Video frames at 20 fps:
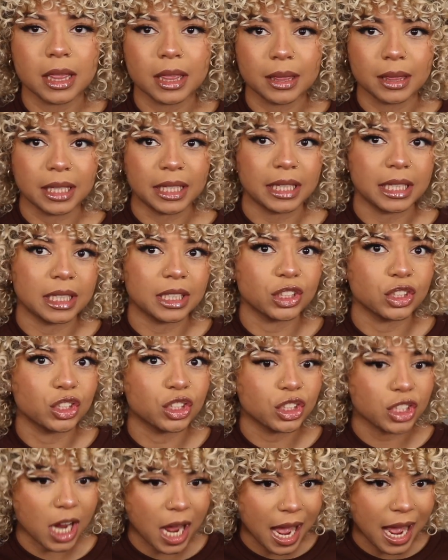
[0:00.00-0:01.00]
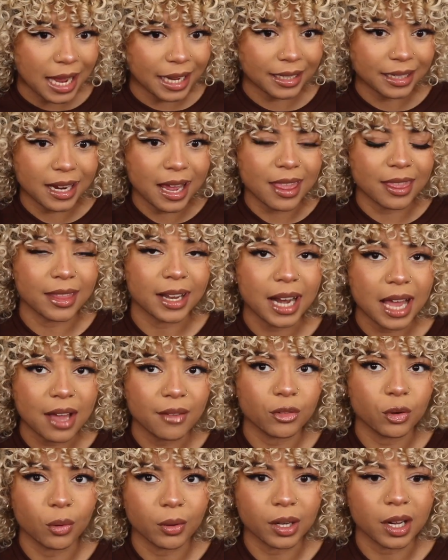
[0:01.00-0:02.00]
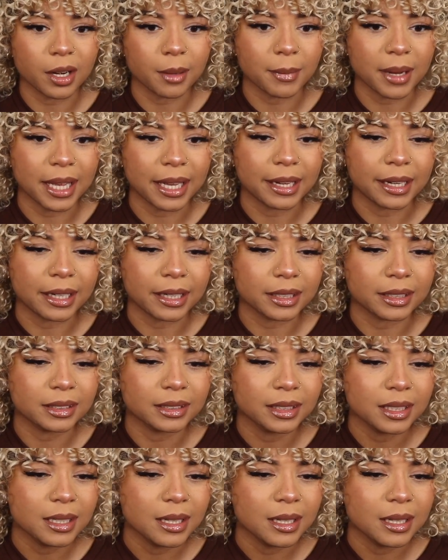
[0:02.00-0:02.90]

the shine that I have going on in my hair.